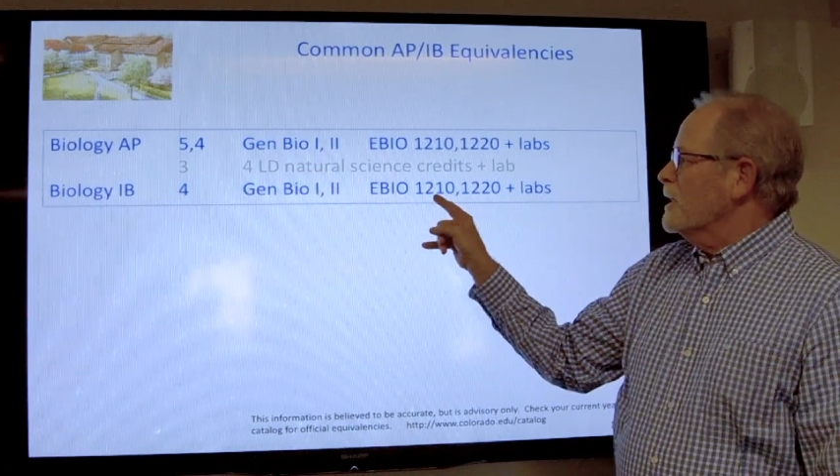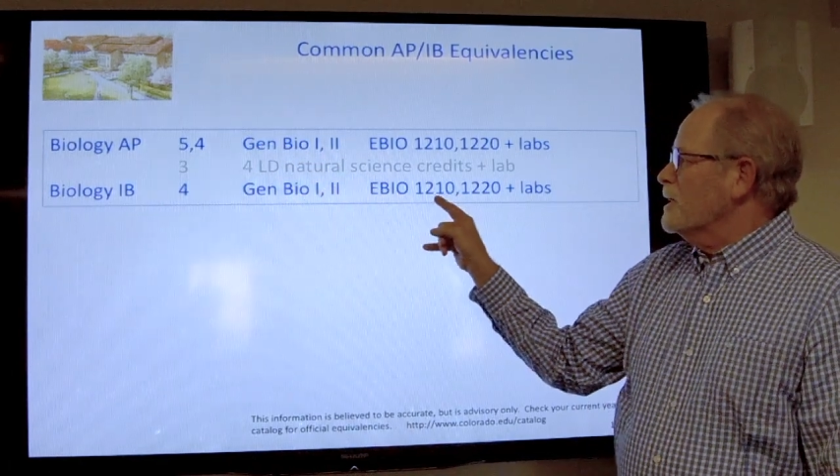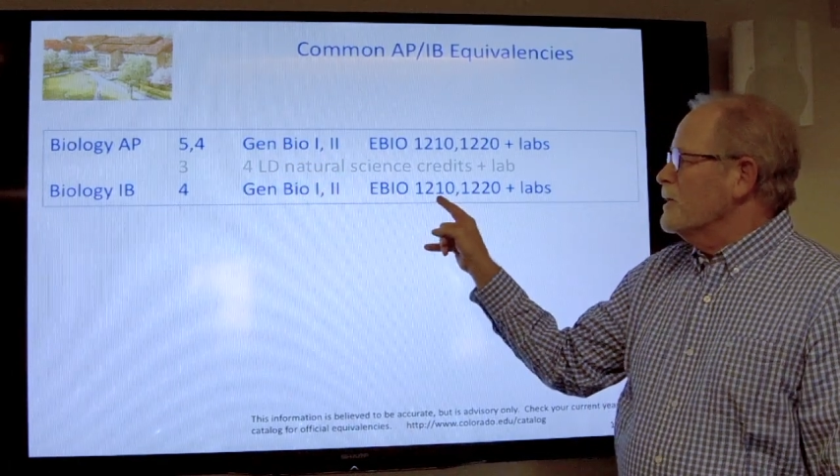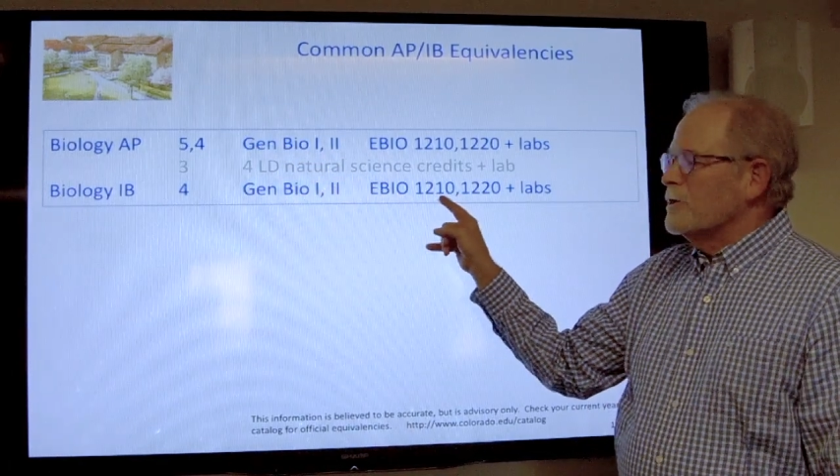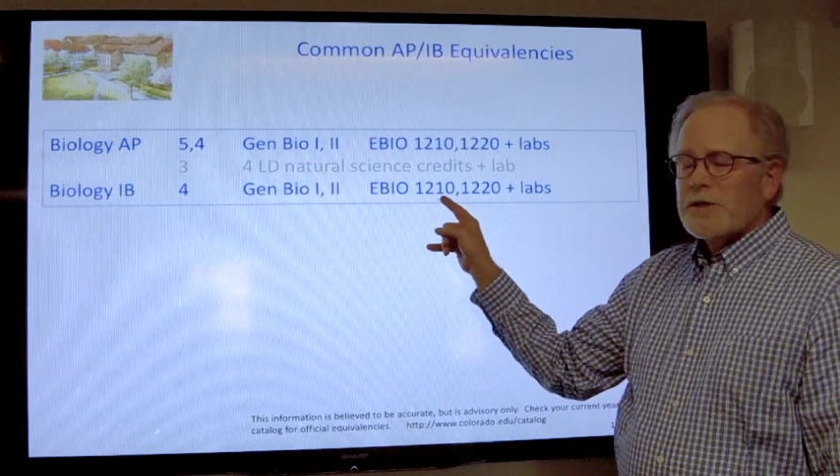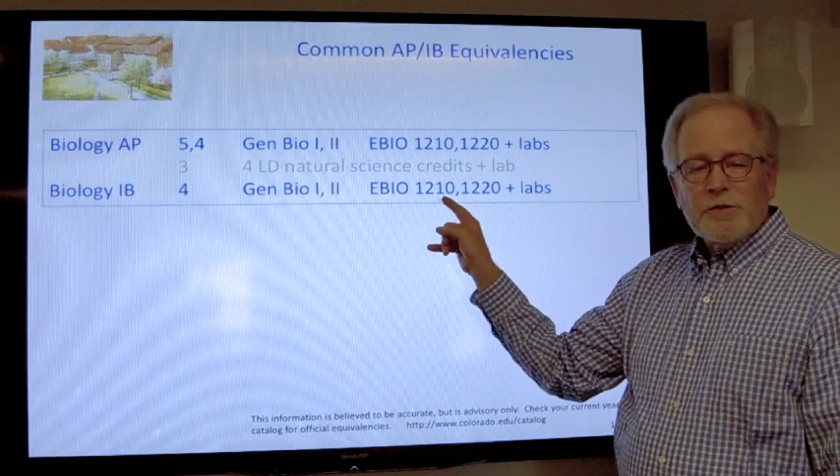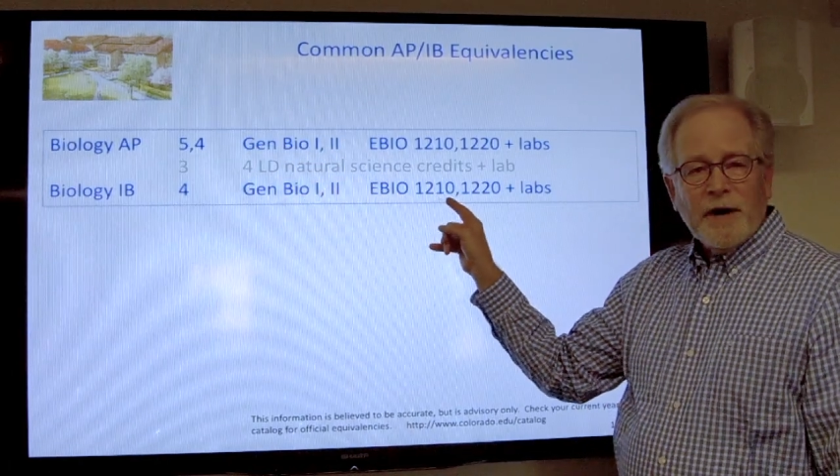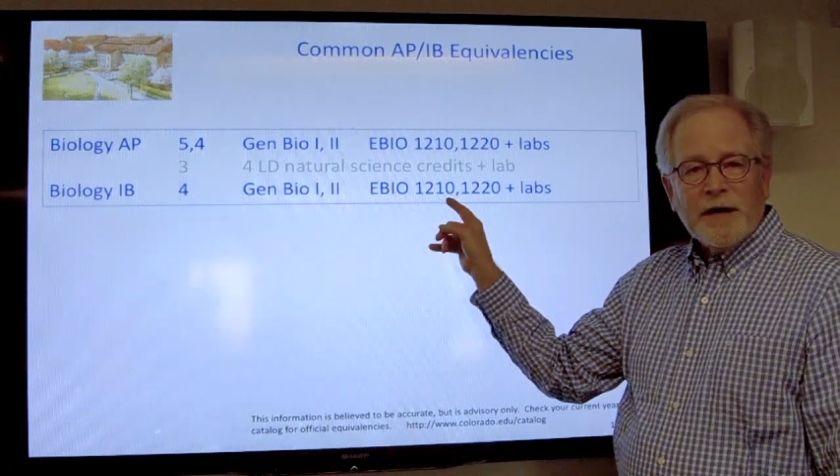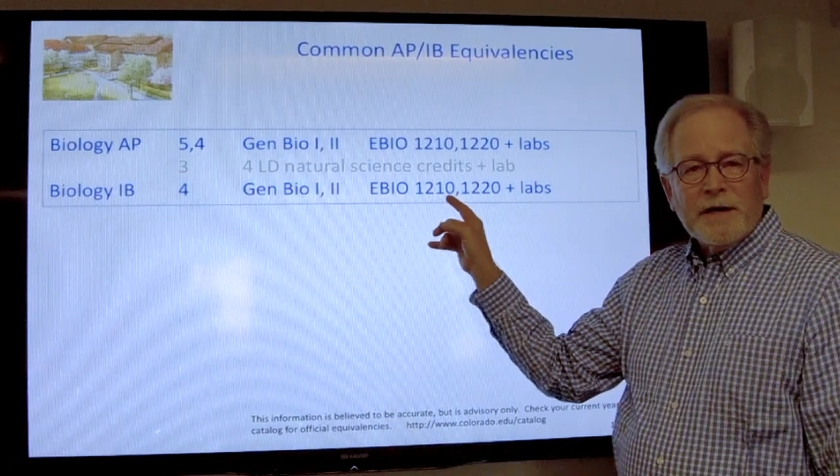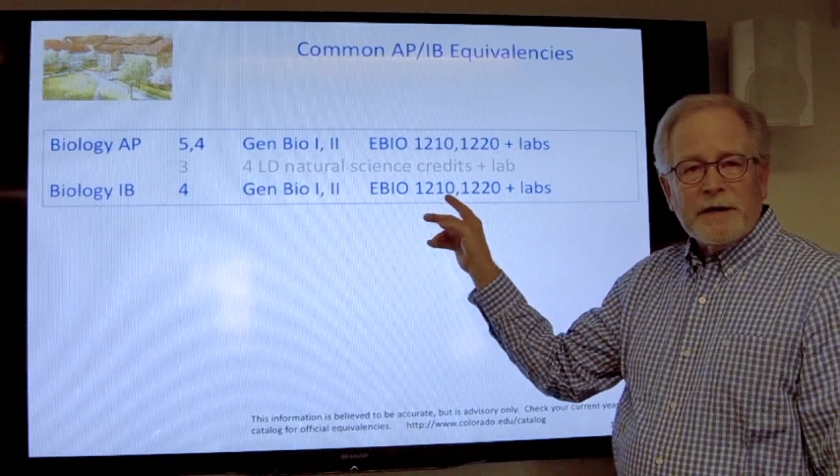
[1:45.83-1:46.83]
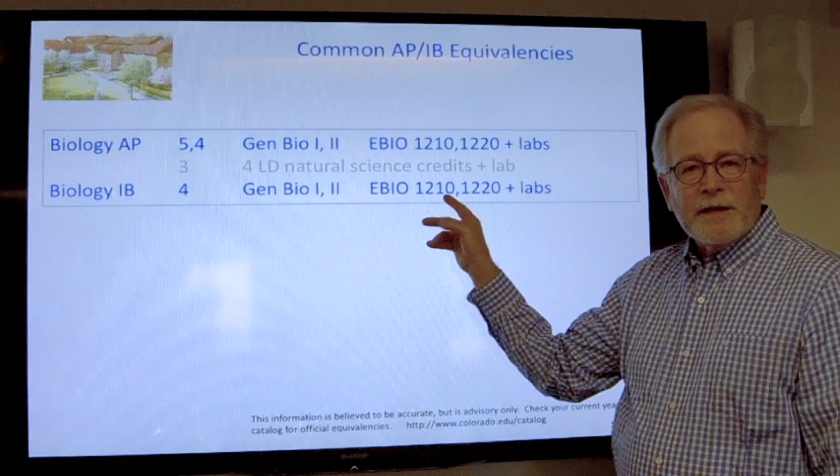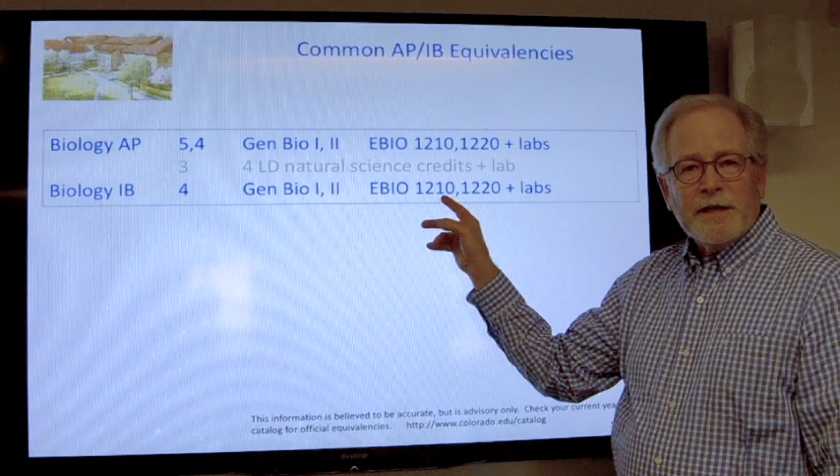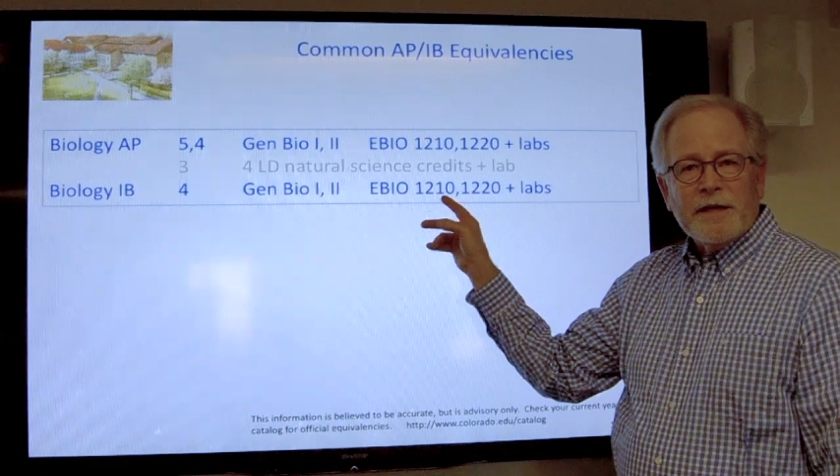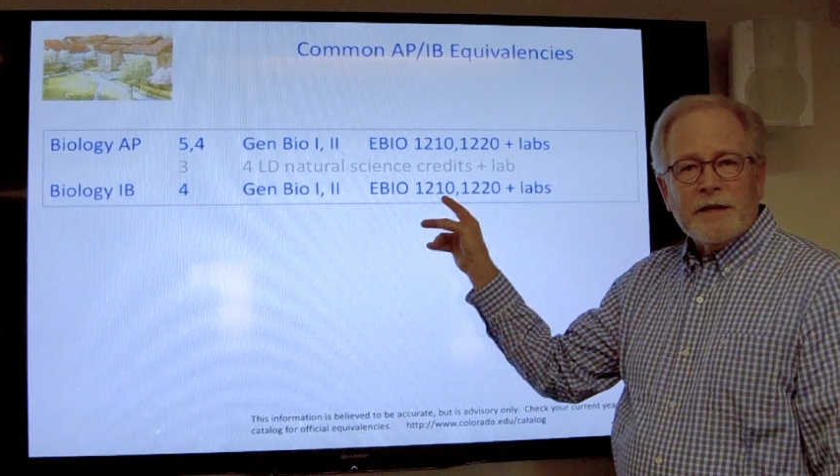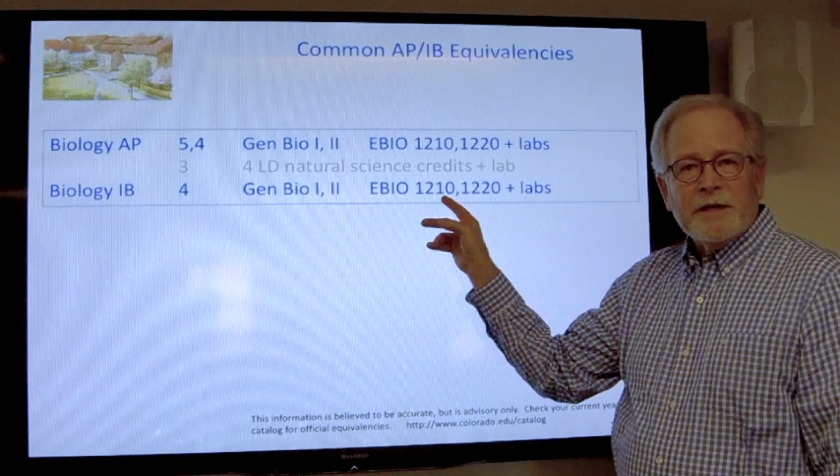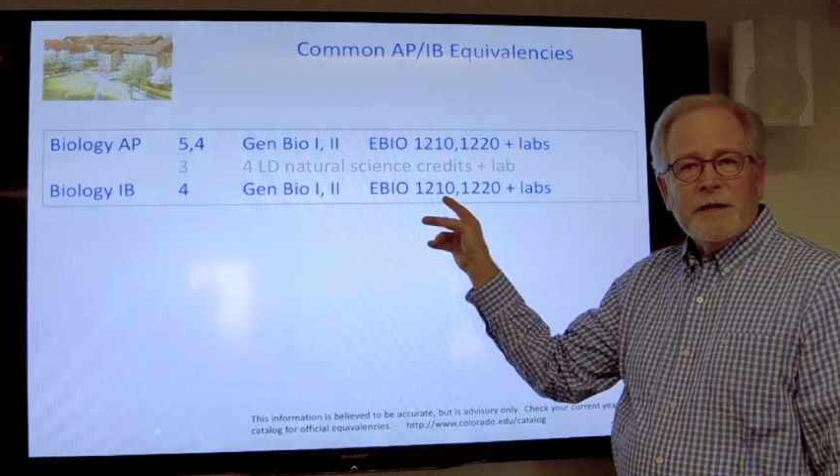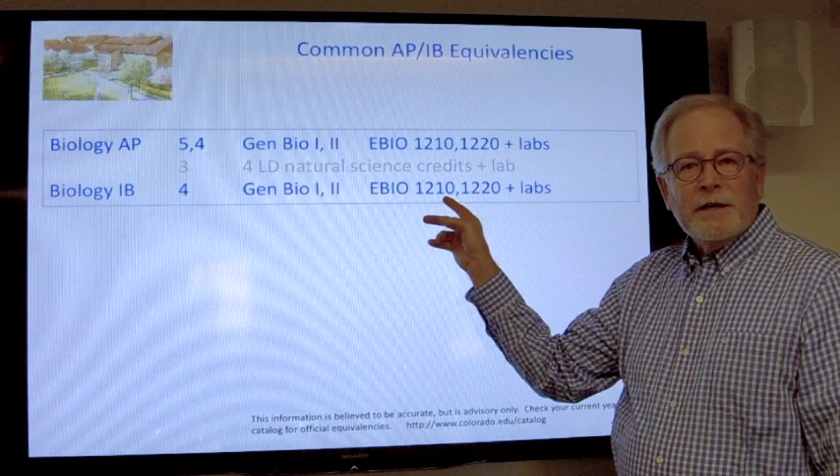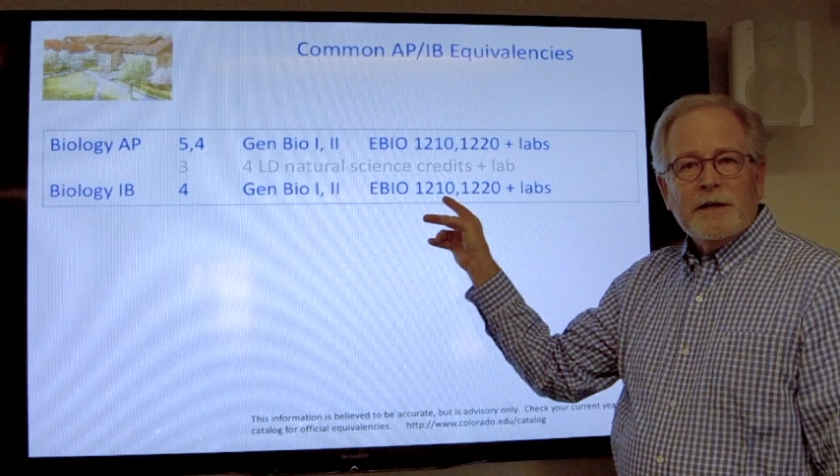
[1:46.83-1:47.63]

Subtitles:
a year's credit in